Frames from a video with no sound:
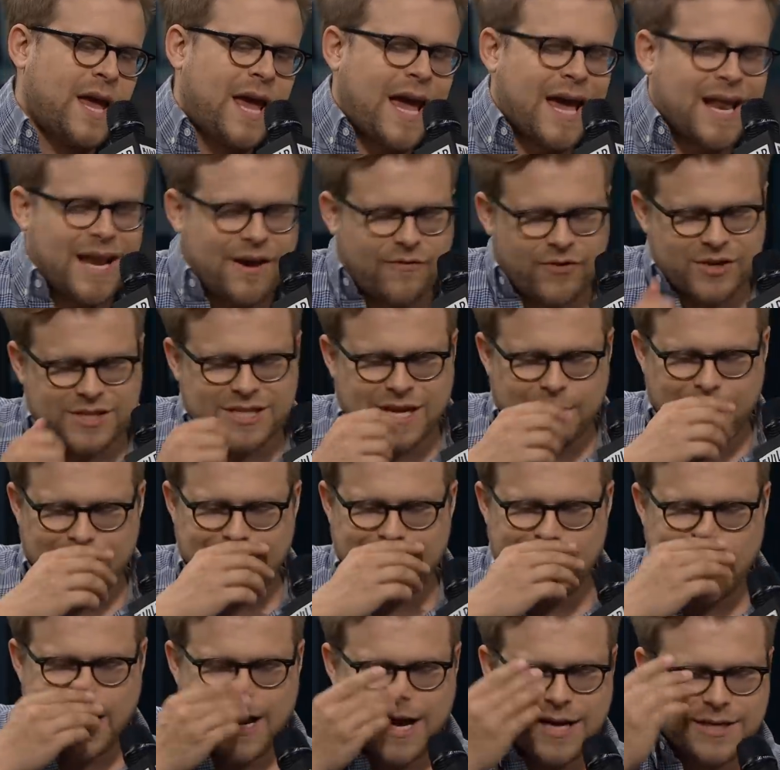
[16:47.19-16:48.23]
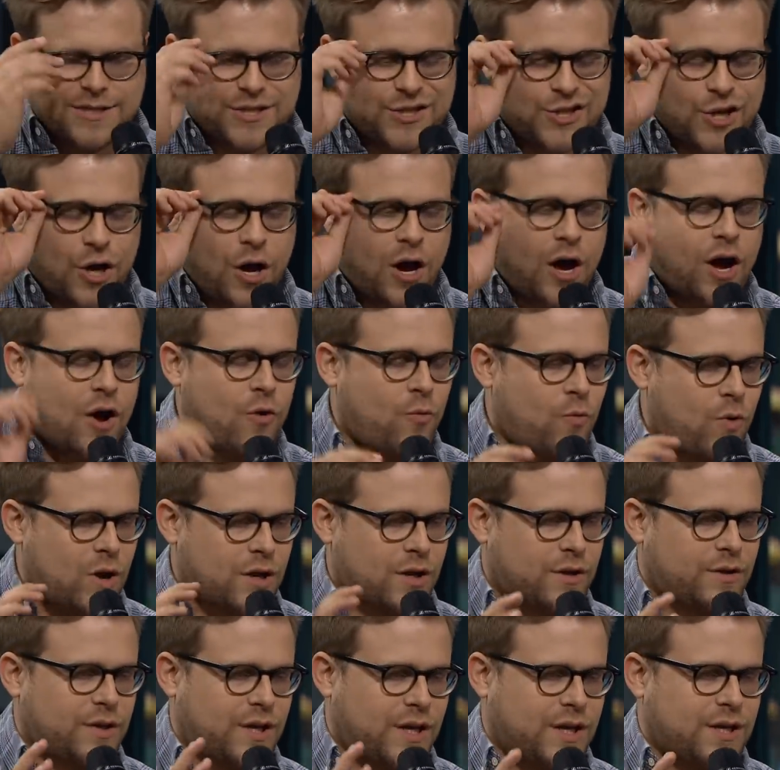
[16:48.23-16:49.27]
And every time I, I saw one
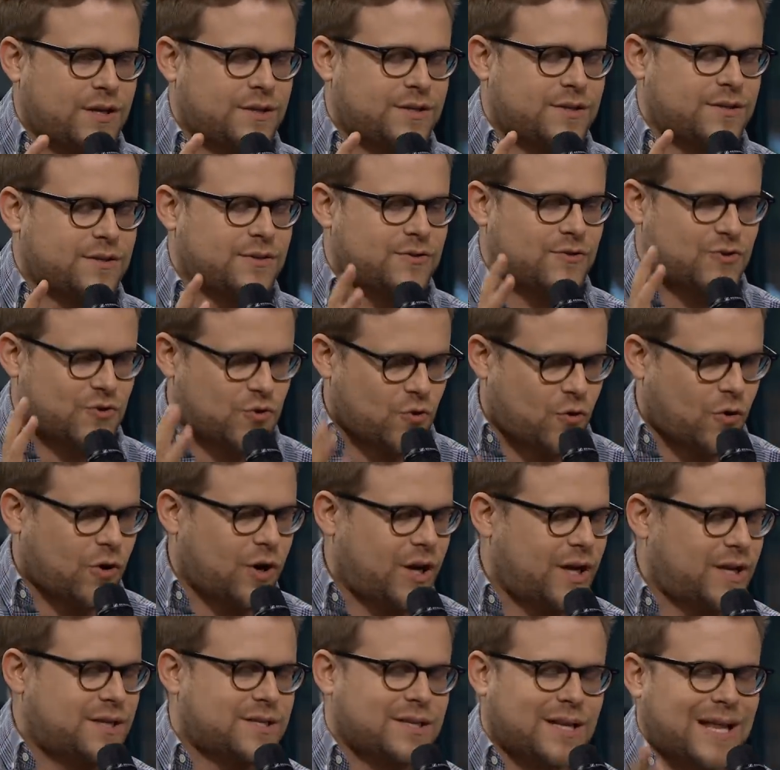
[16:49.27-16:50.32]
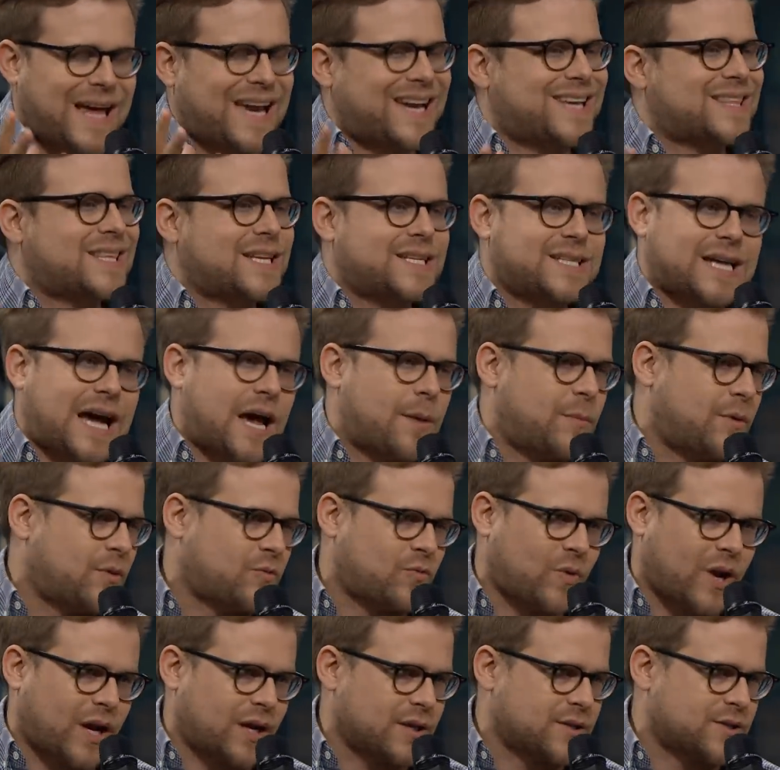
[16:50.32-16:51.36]
of these stories, like the
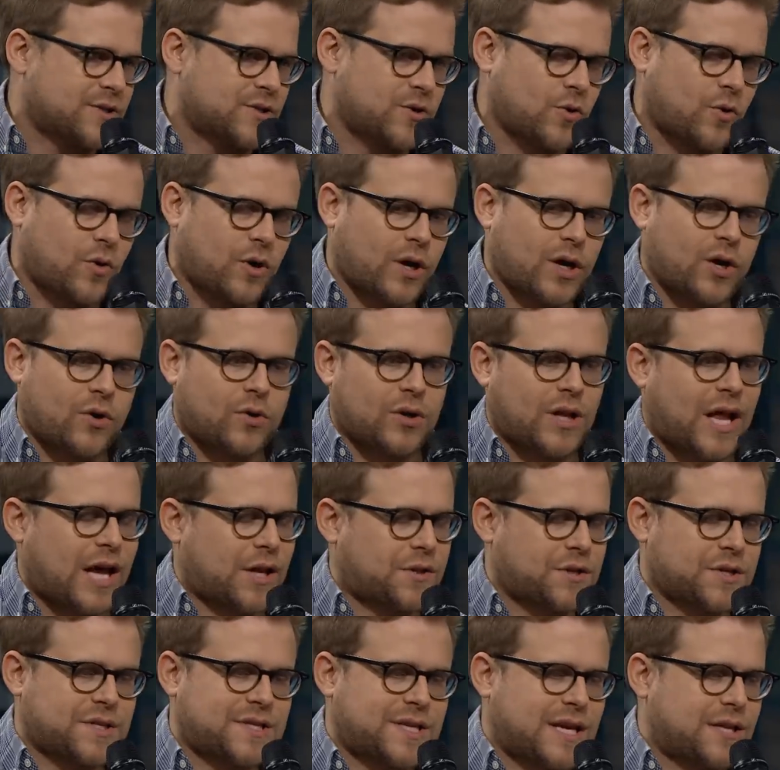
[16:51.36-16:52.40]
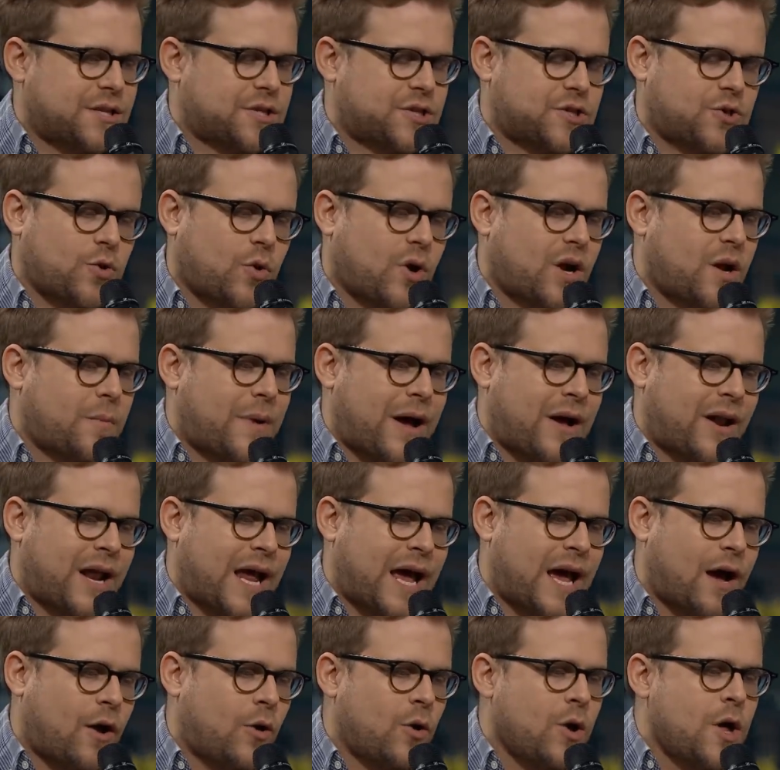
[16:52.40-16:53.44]
diamond ring story, or like, the, say, the story about
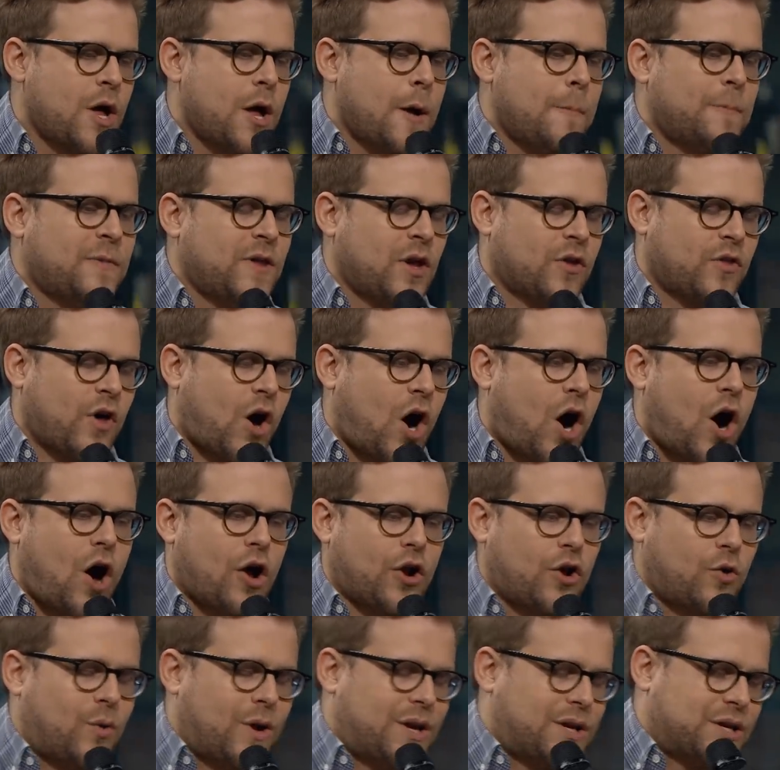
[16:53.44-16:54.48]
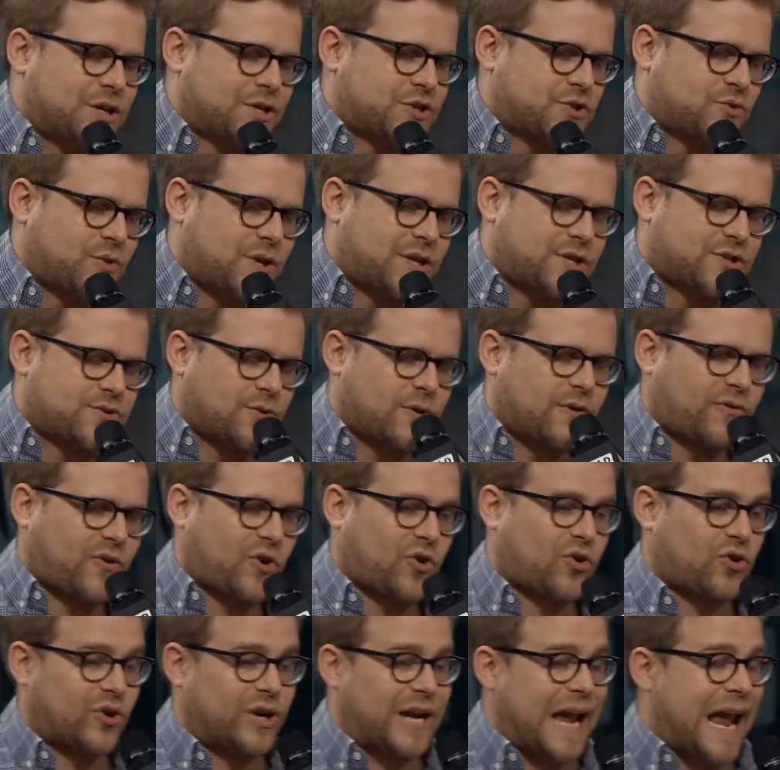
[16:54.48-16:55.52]
how, you know, the auto industry sort of
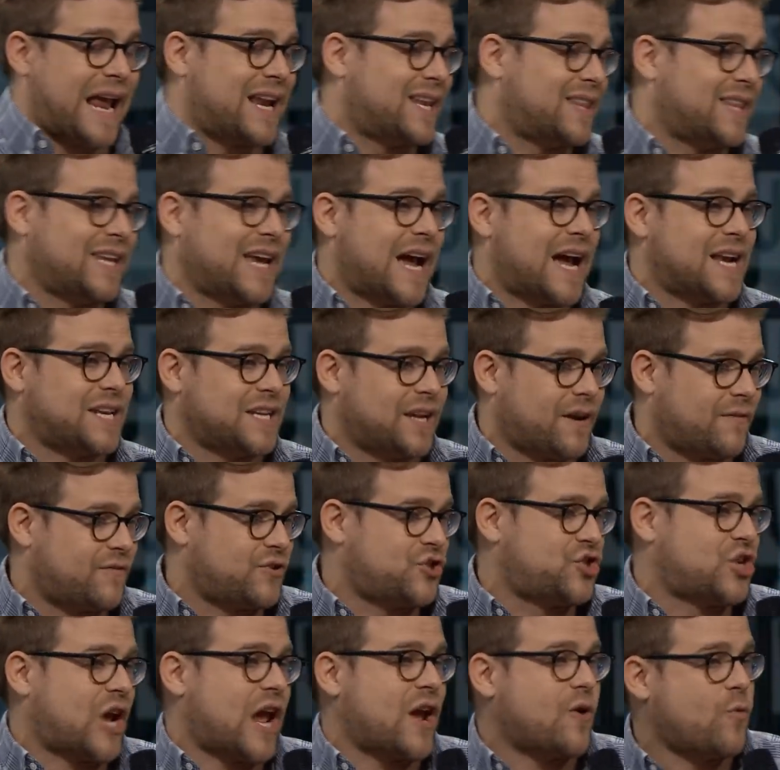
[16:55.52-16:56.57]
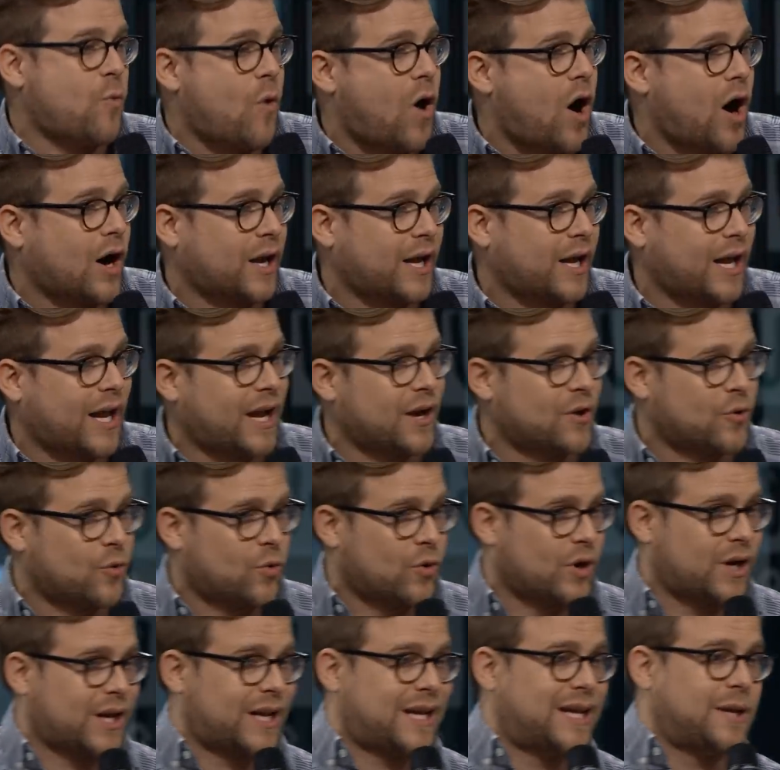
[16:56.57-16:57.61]
created the idea of jaywalking in
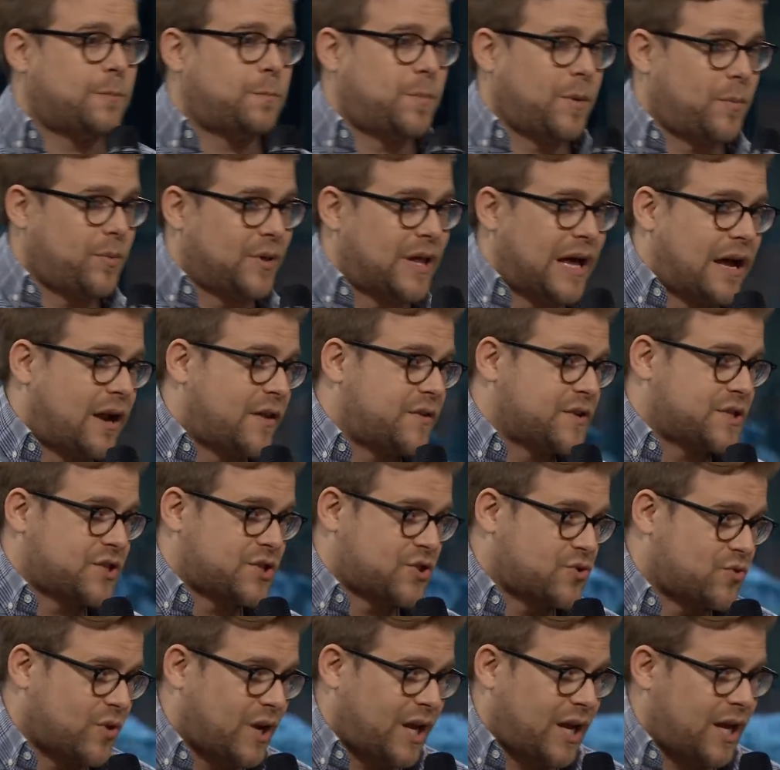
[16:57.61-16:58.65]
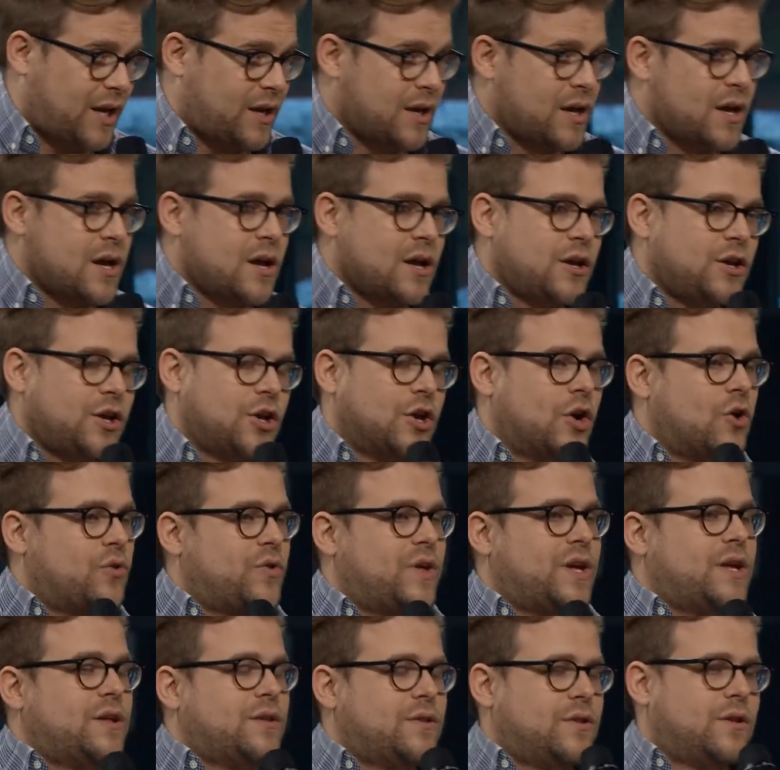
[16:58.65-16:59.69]
order to keep people out of the street, you know,
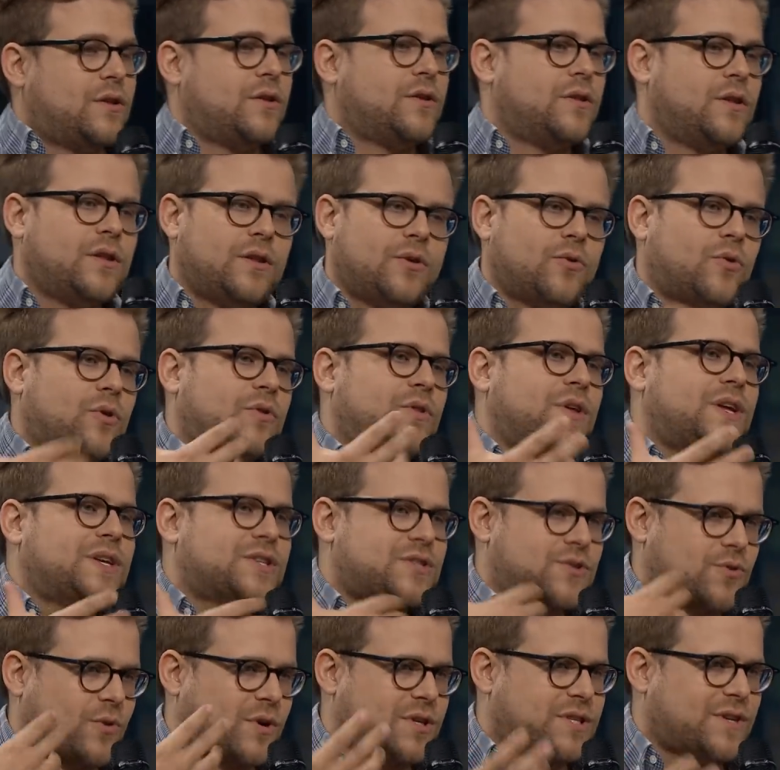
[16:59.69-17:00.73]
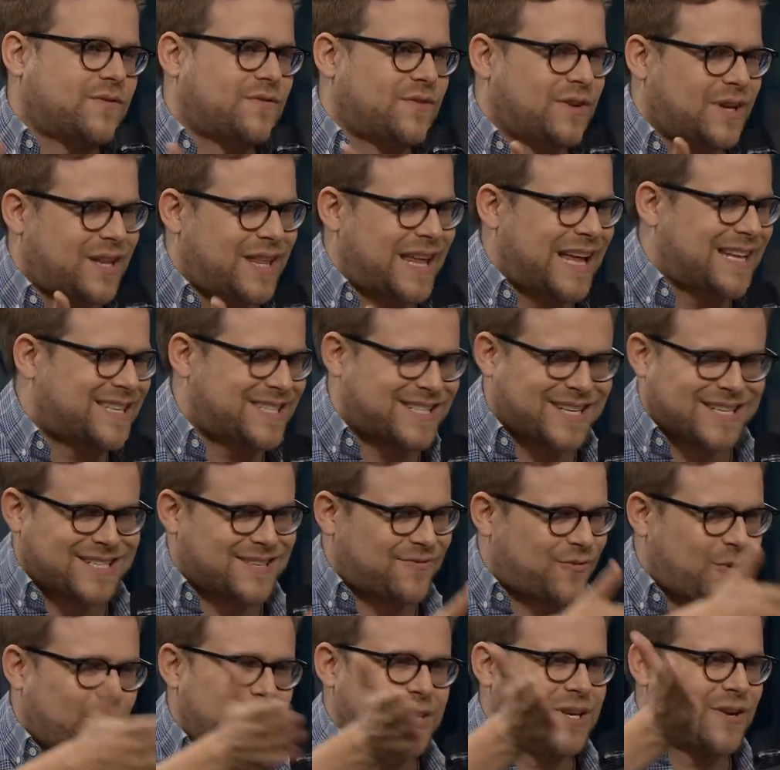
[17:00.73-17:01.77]
the, the or these sorts of, that's just
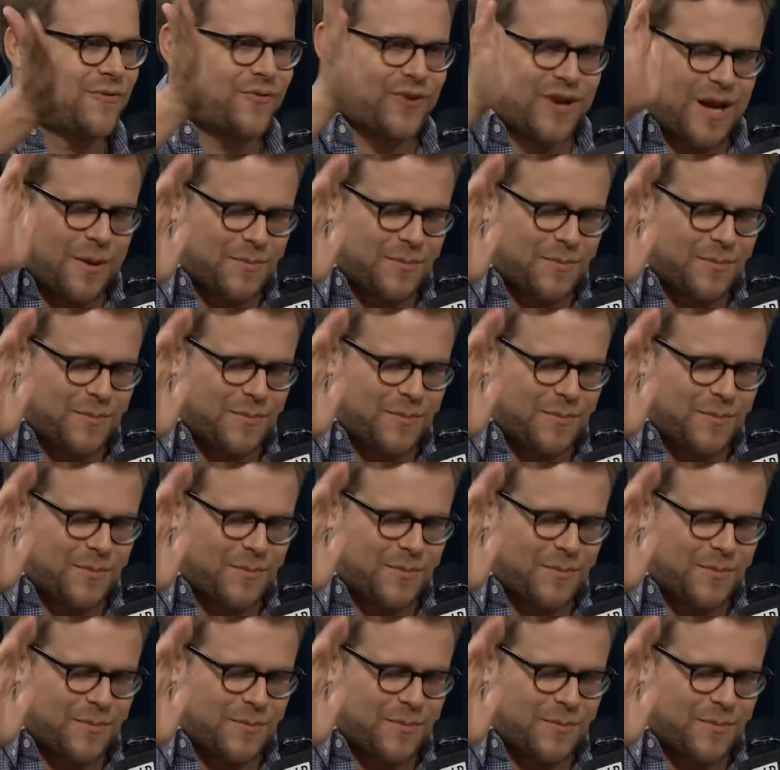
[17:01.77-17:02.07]
from a different